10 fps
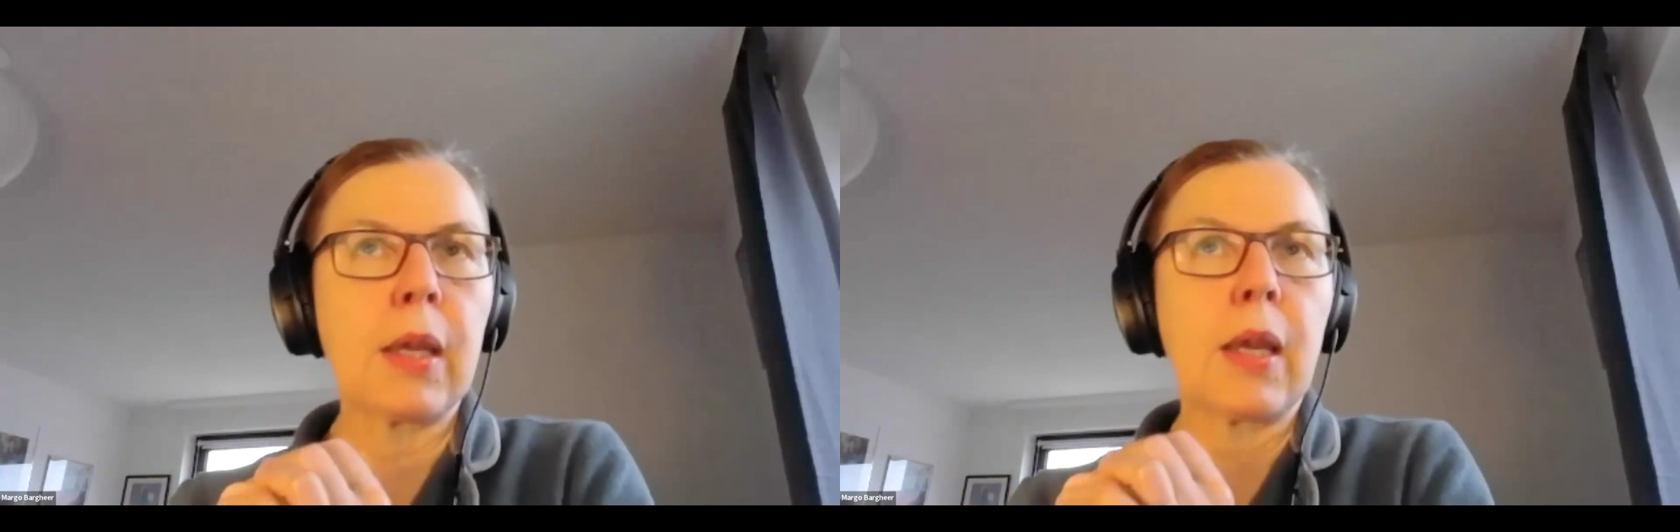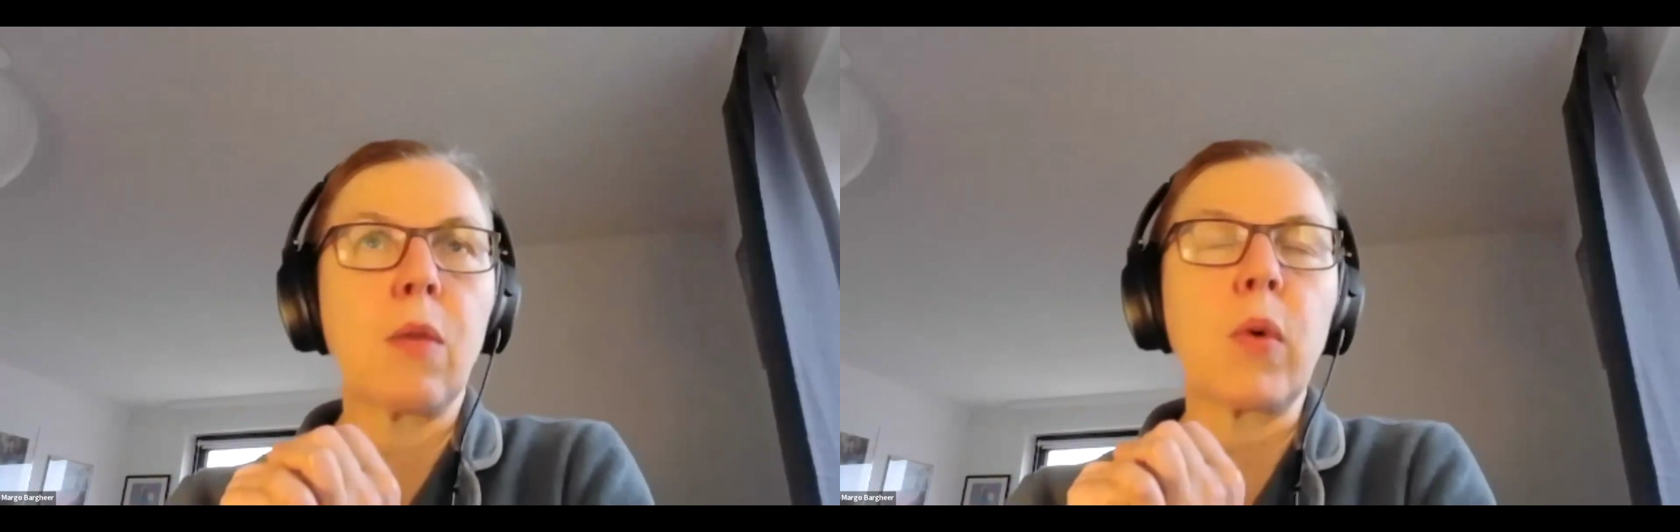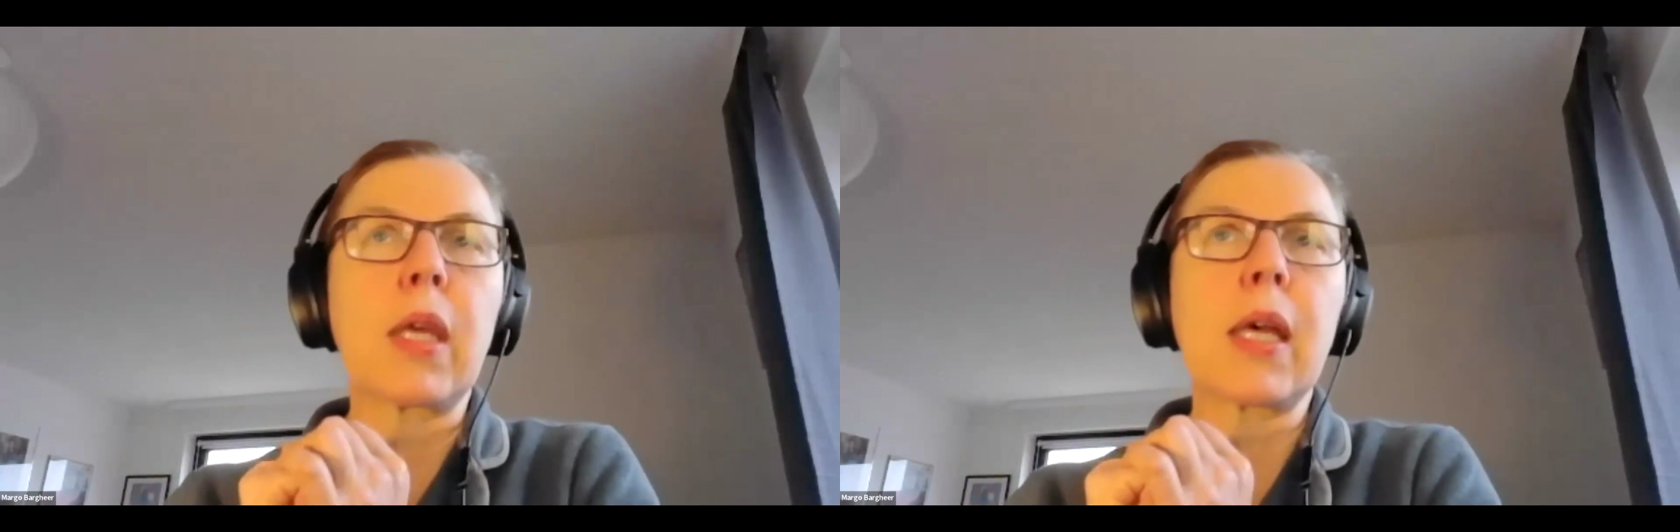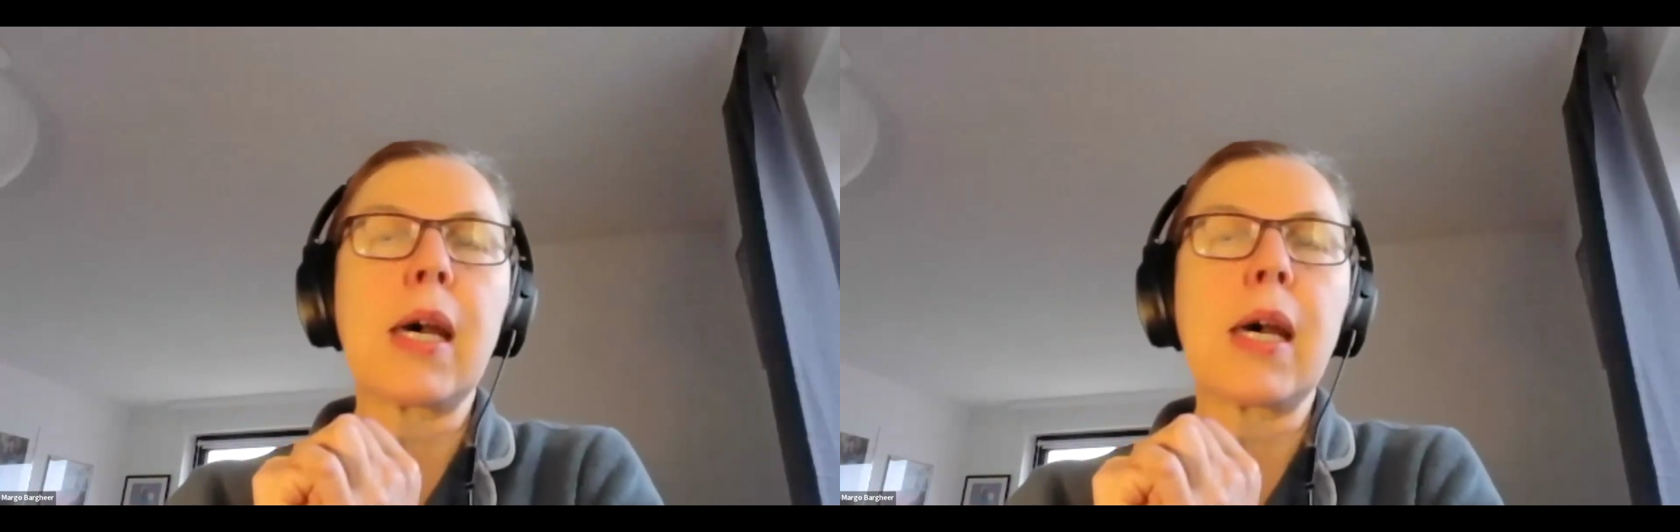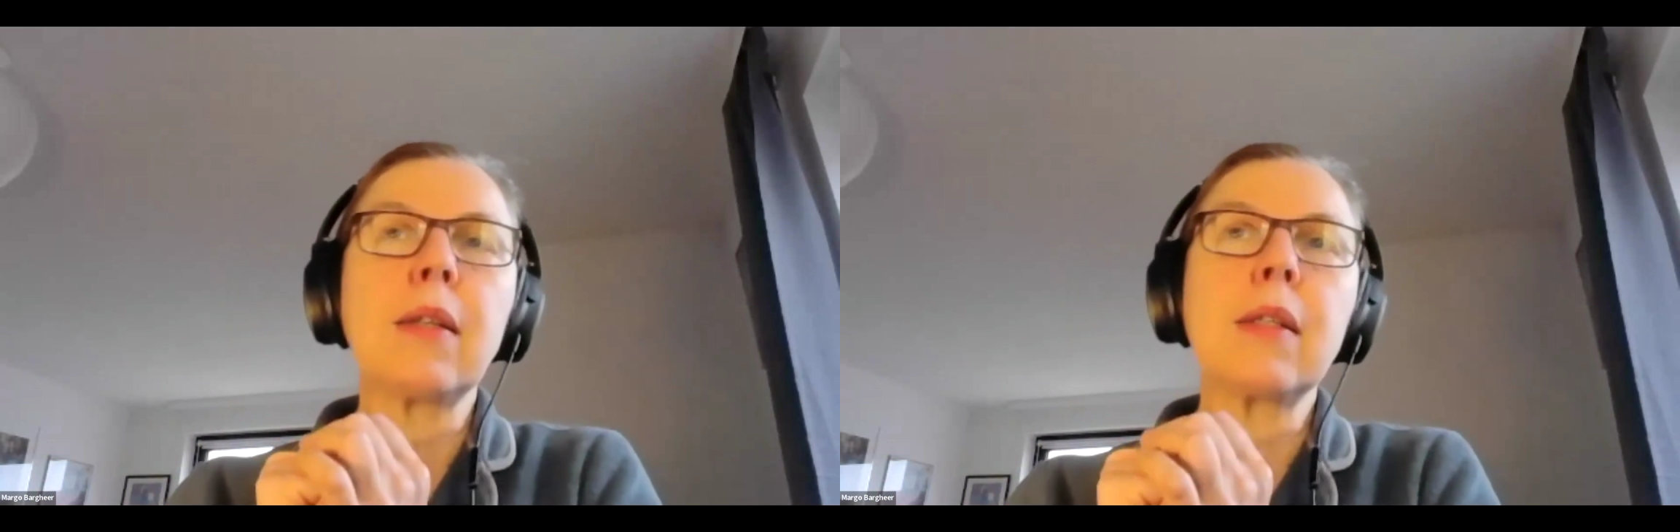And we
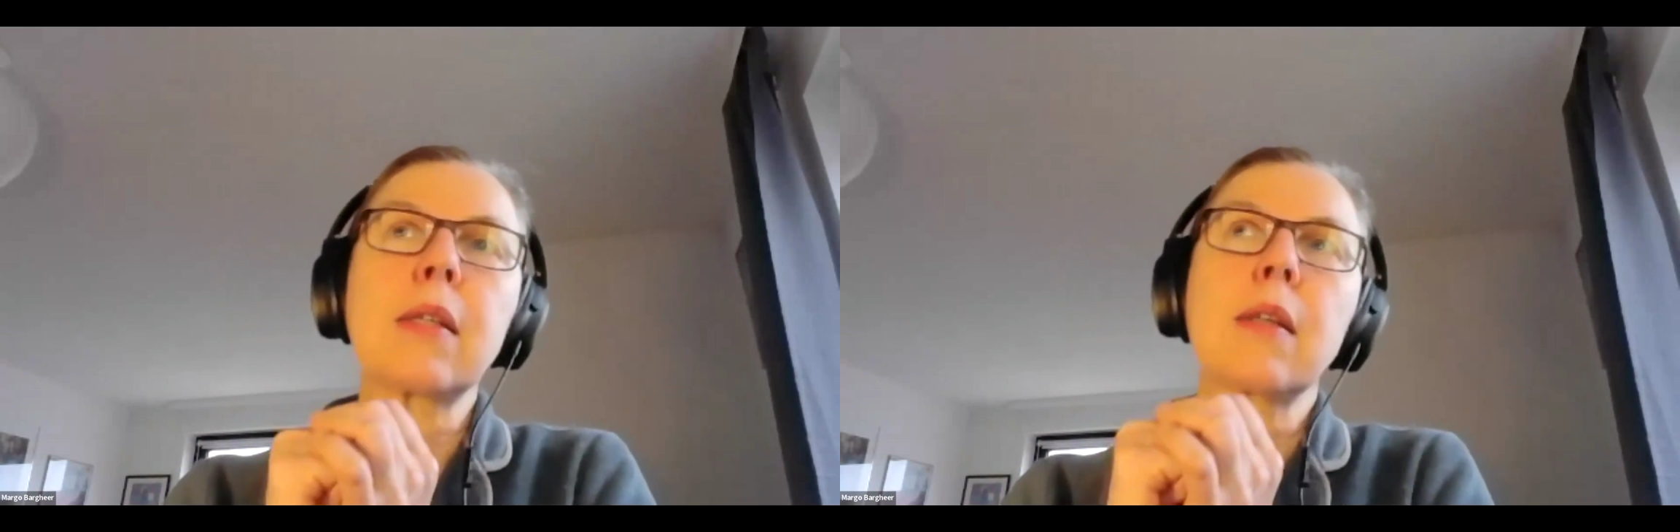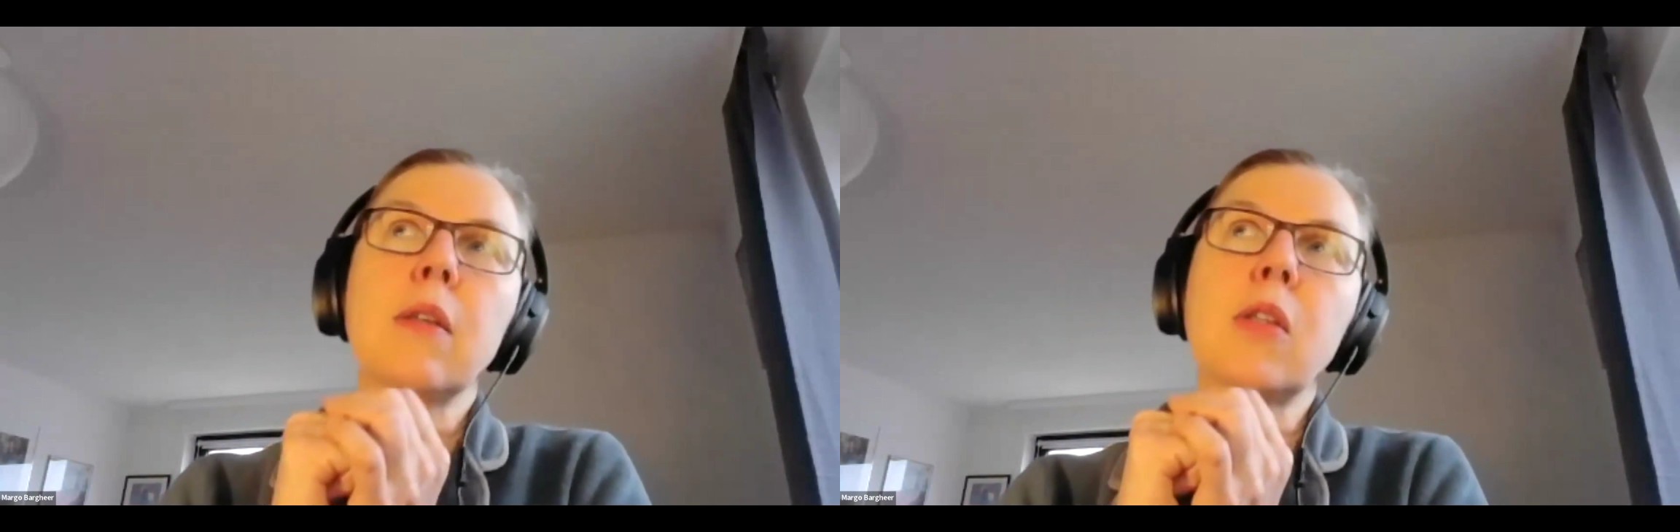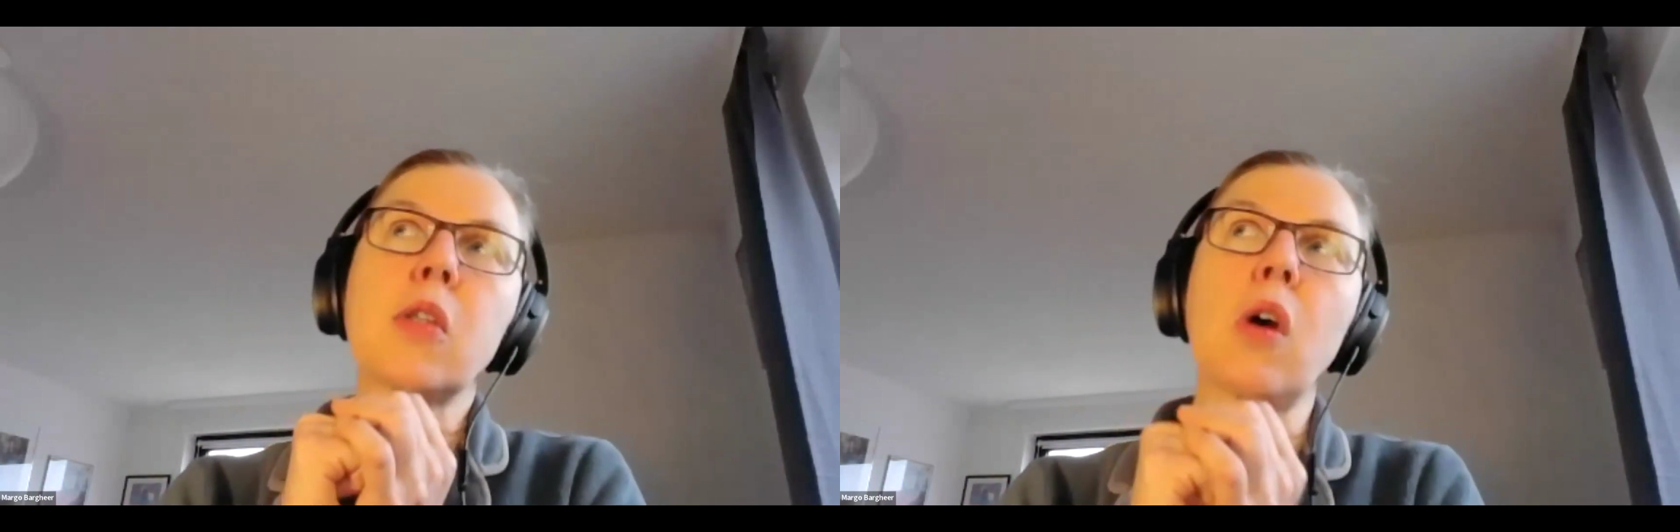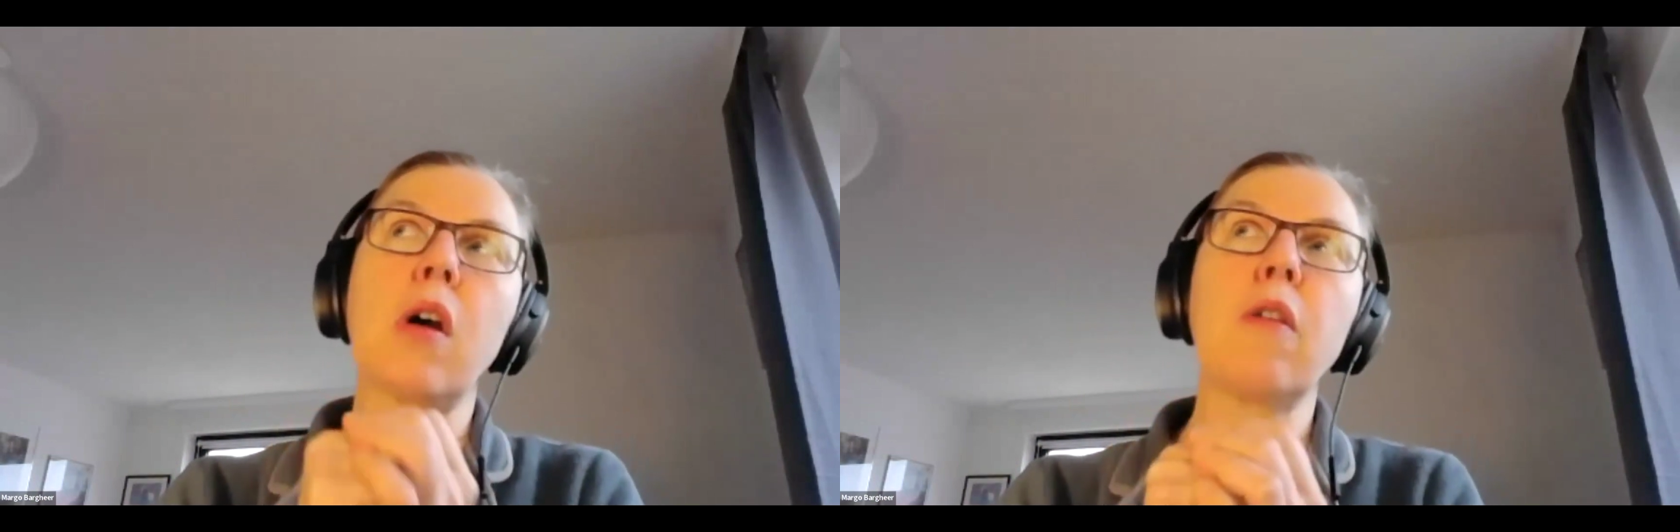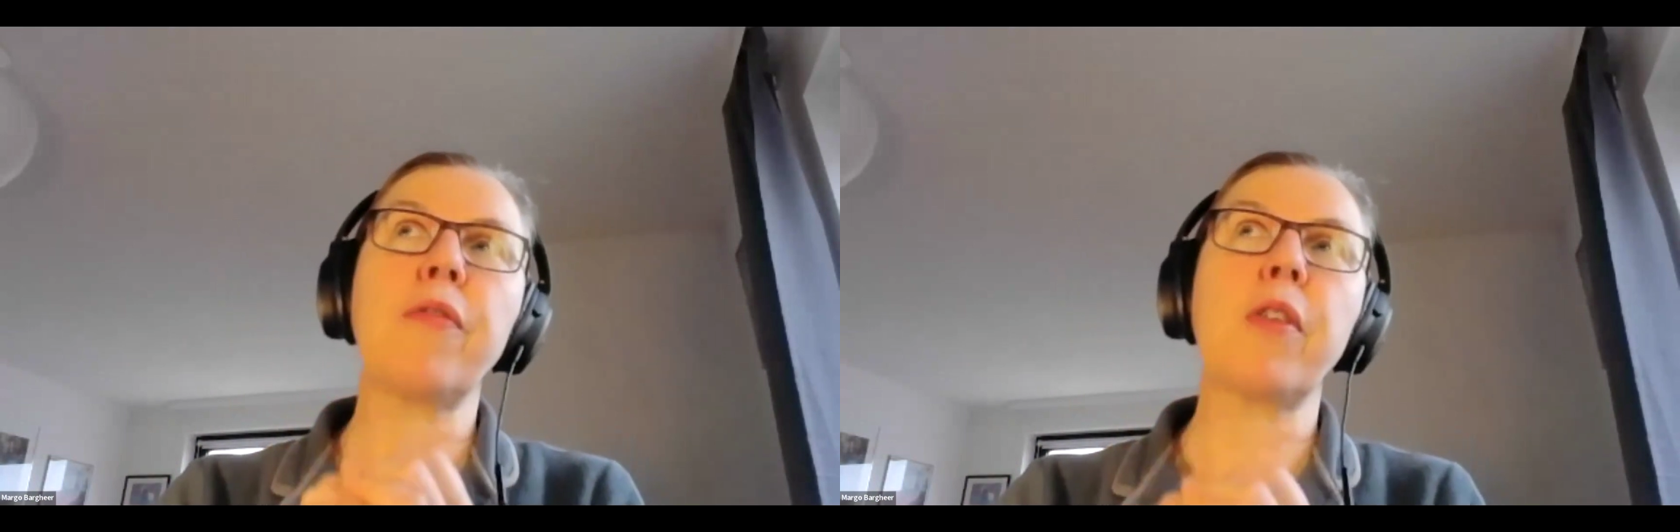can't
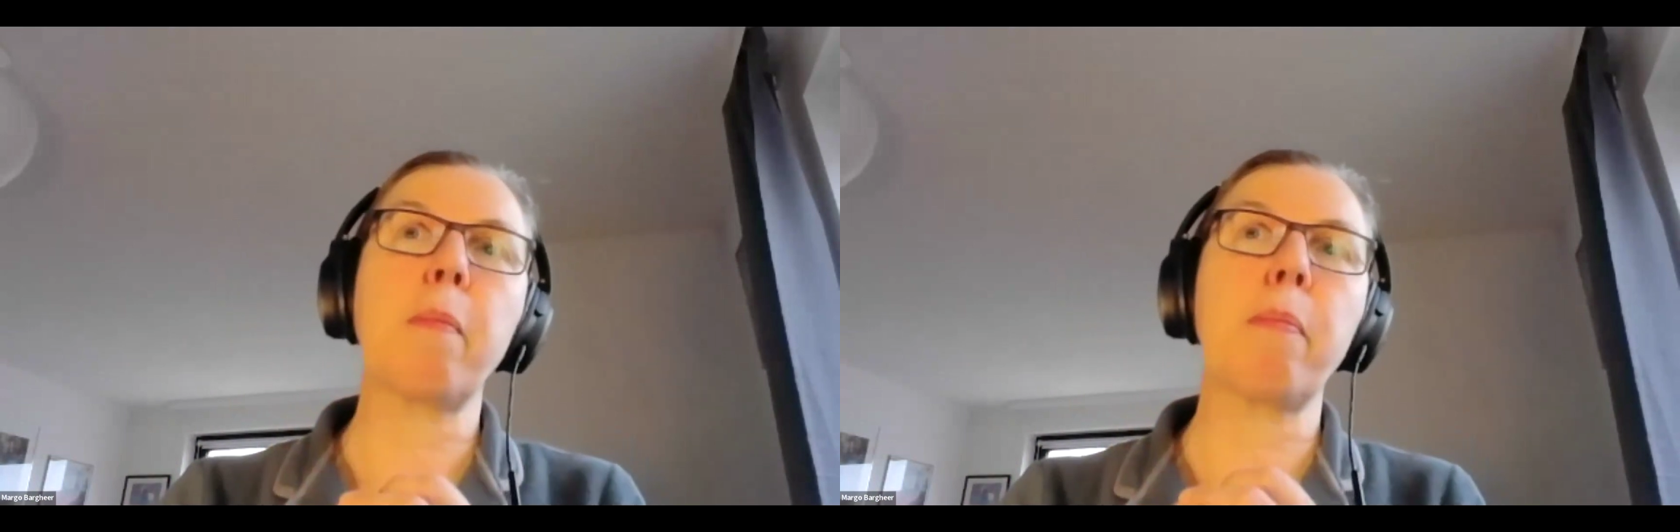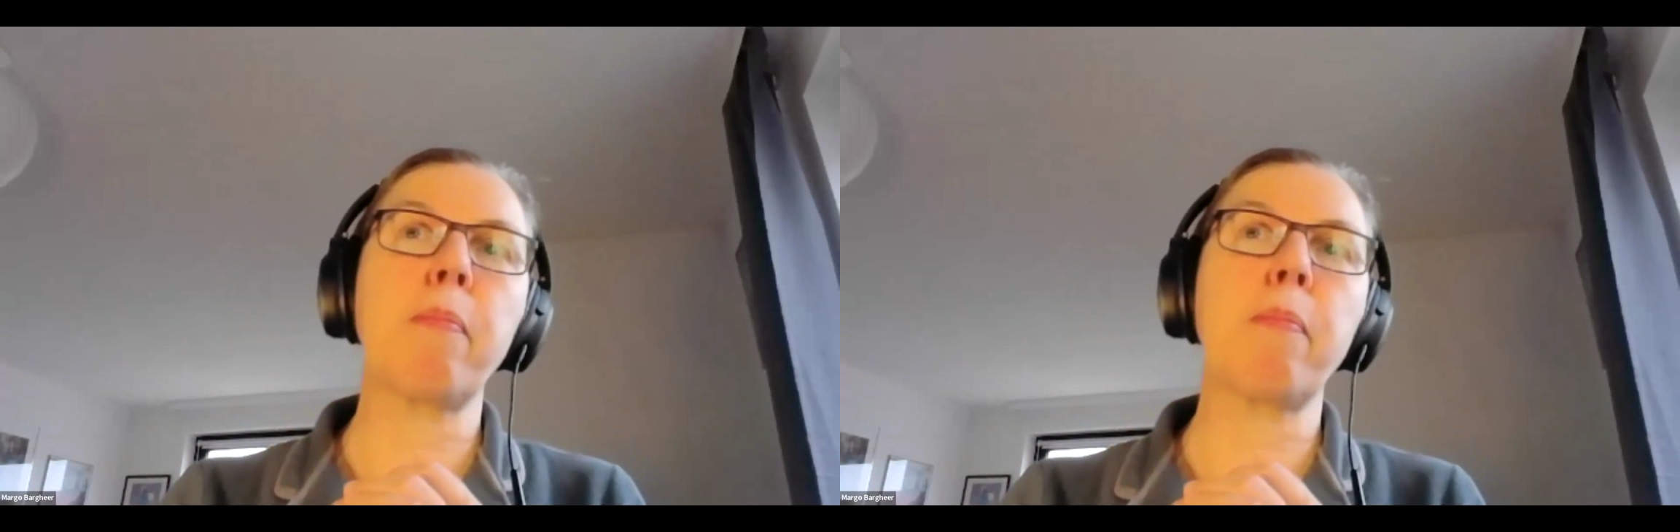solve the